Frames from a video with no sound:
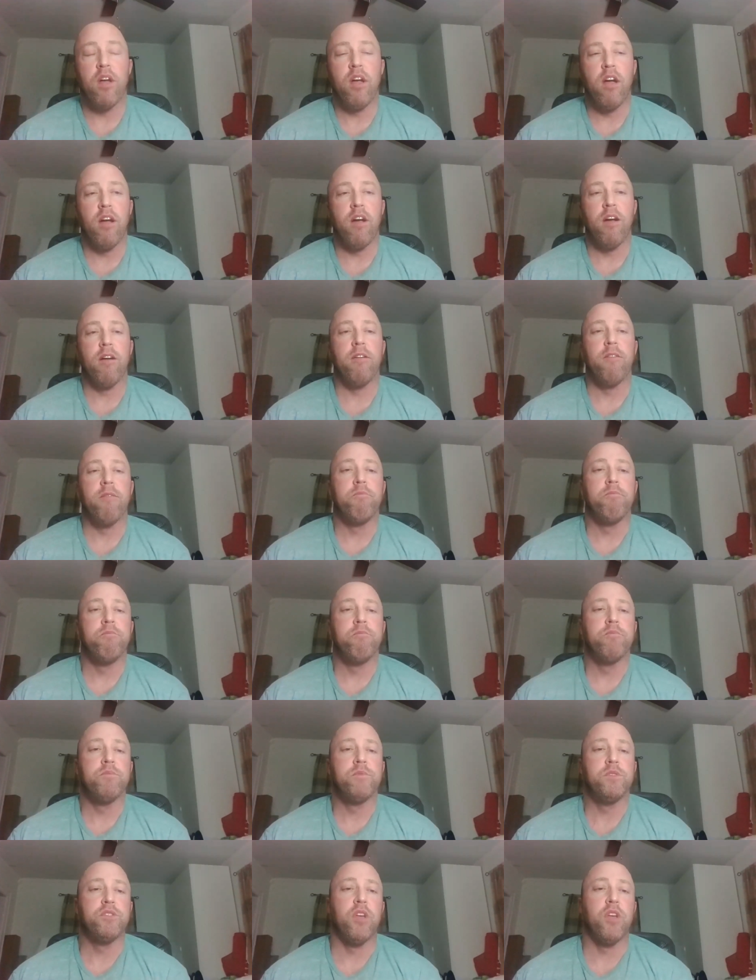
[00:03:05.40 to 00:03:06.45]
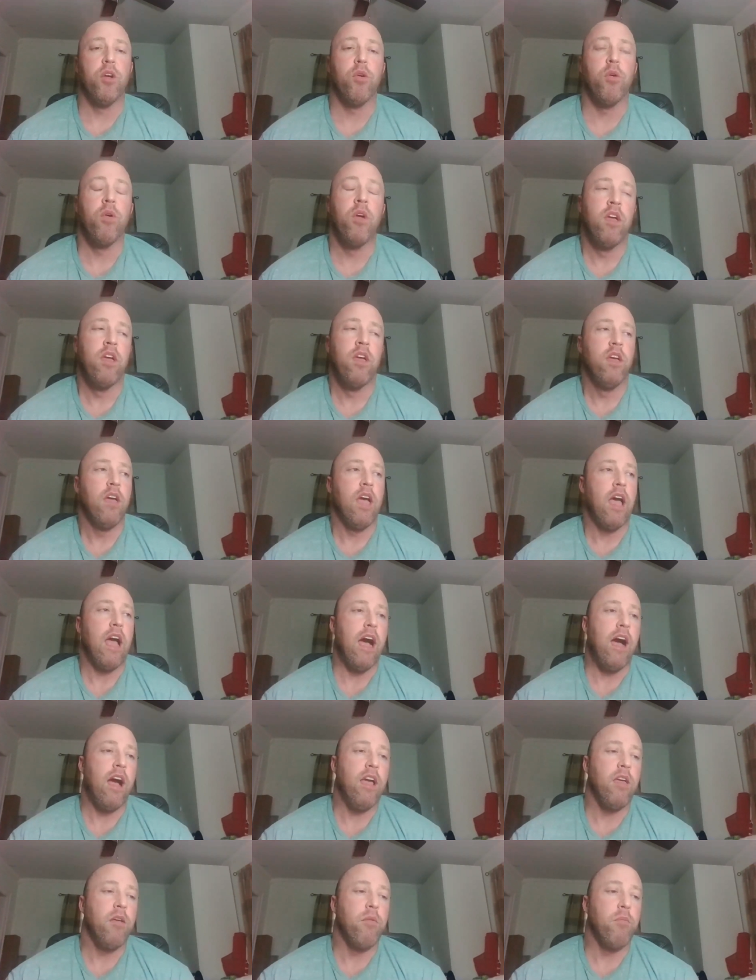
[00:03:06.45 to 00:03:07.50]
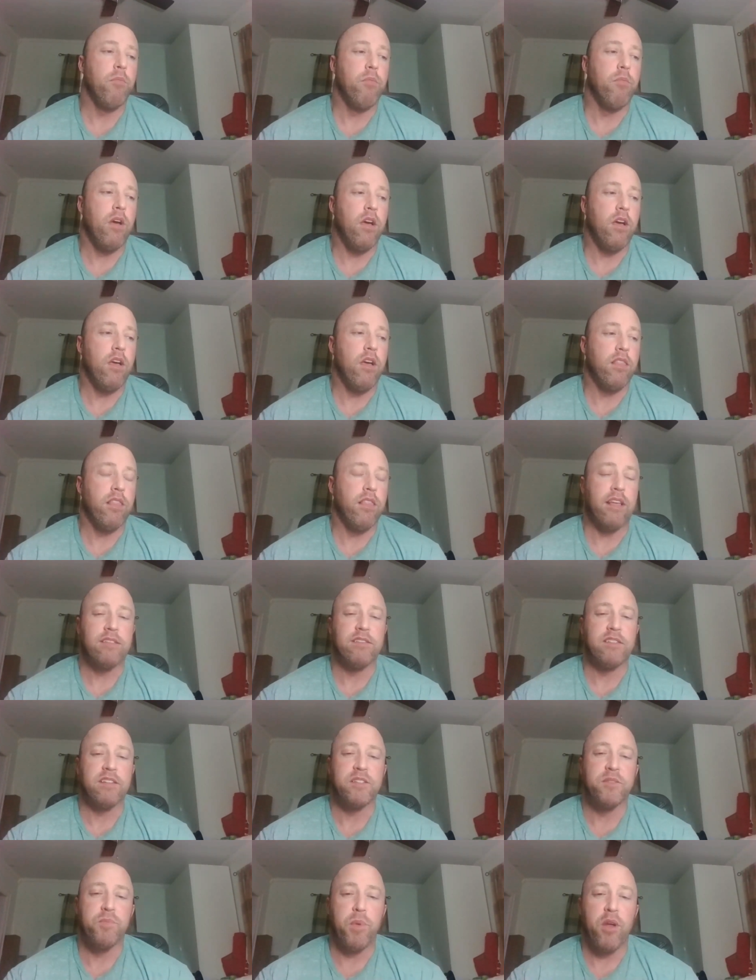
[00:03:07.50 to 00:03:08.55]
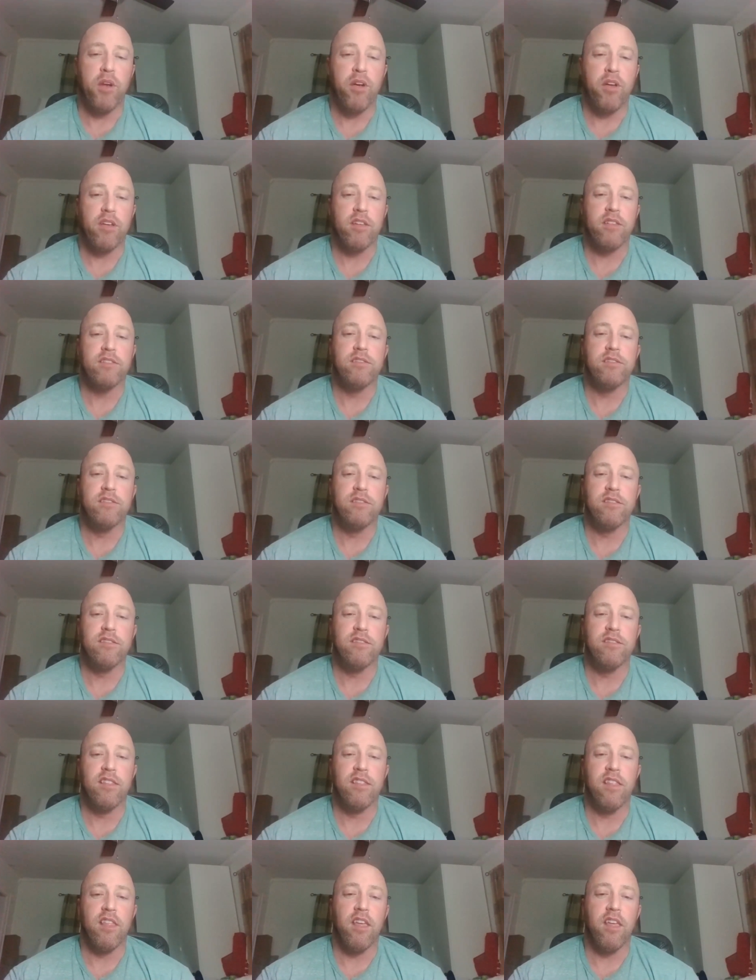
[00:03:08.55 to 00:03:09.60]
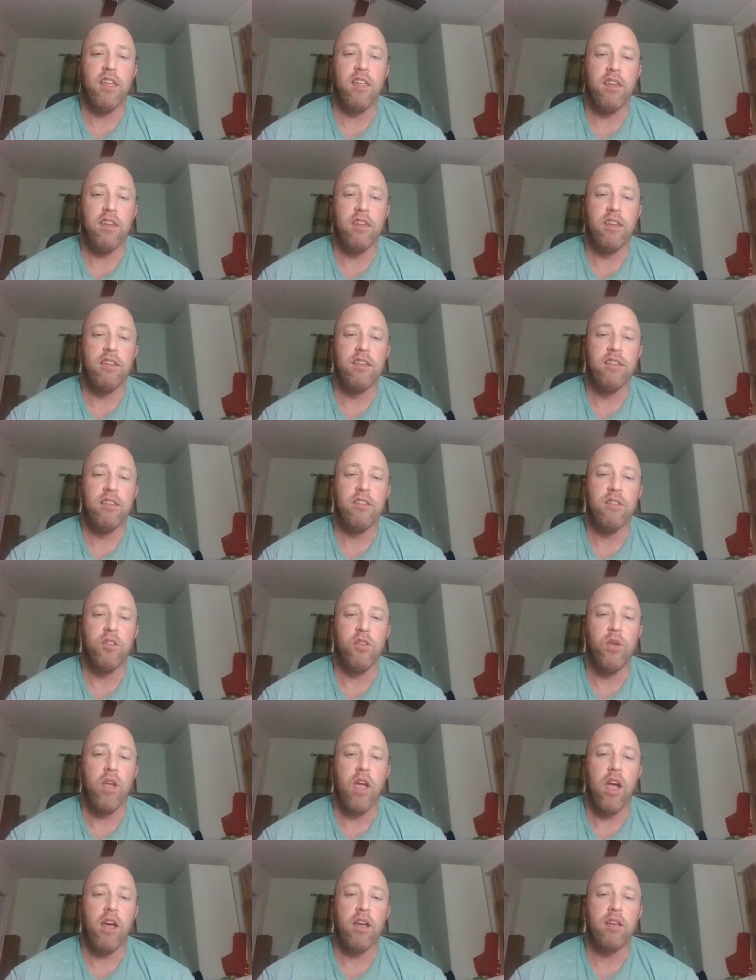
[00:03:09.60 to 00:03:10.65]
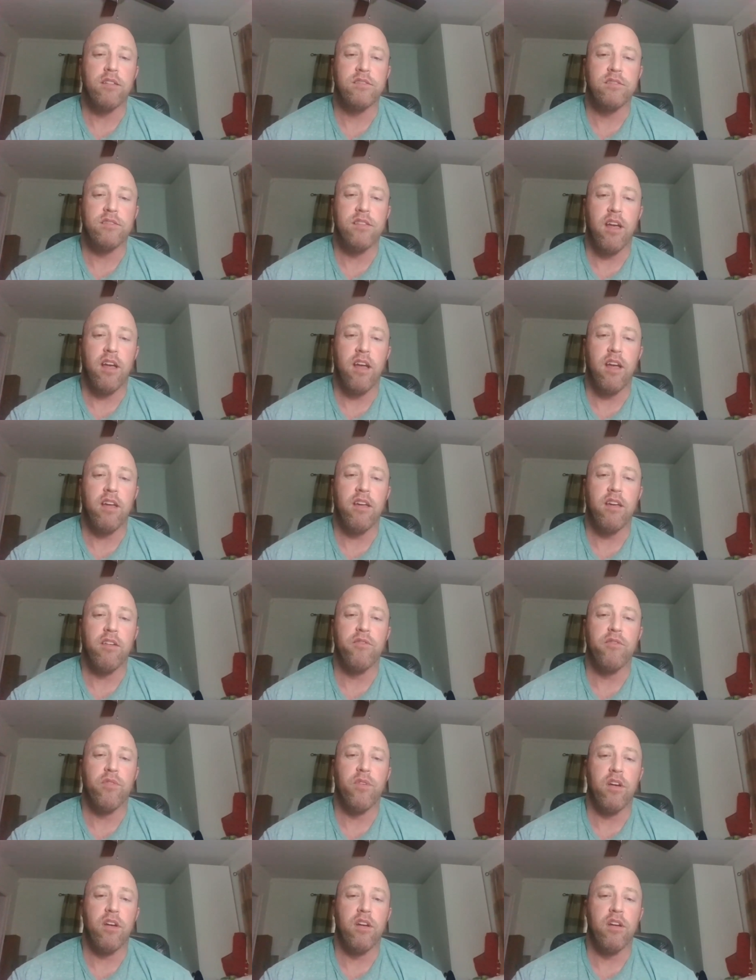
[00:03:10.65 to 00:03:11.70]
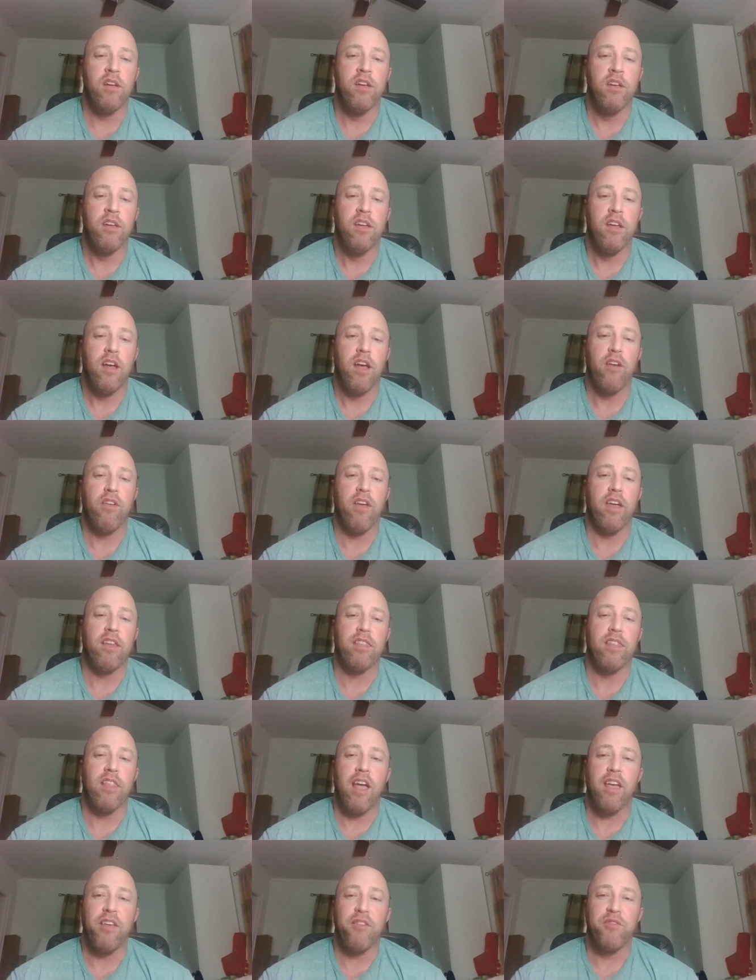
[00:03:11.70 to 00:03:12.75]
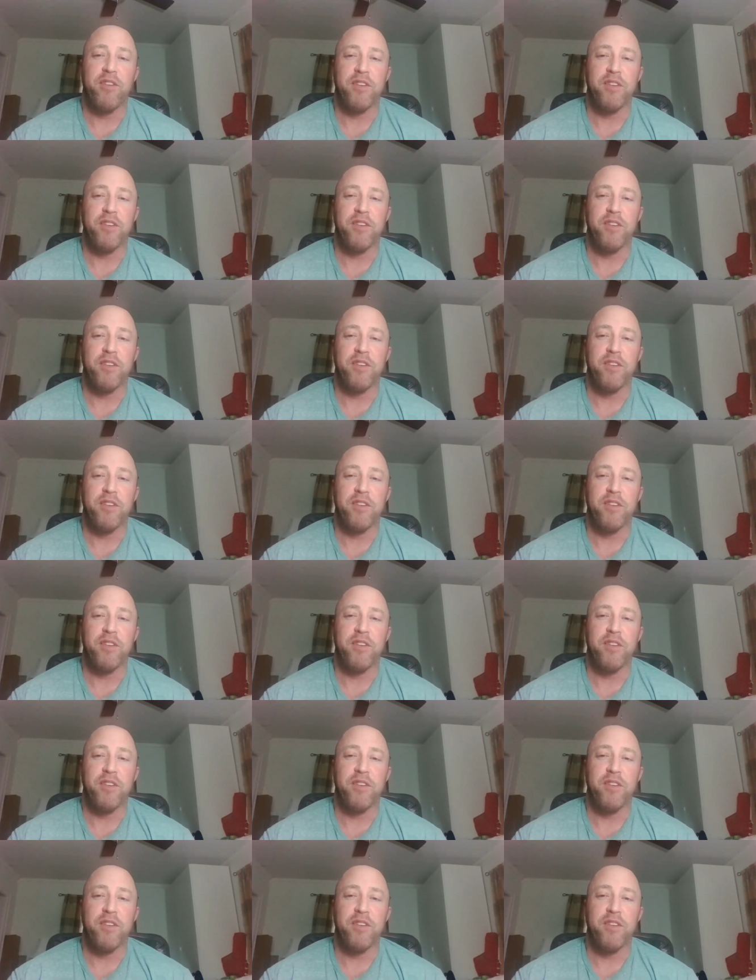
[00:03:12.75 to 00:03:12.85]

Um, so I am uh, less experienced than you guys. I have uh, I've had life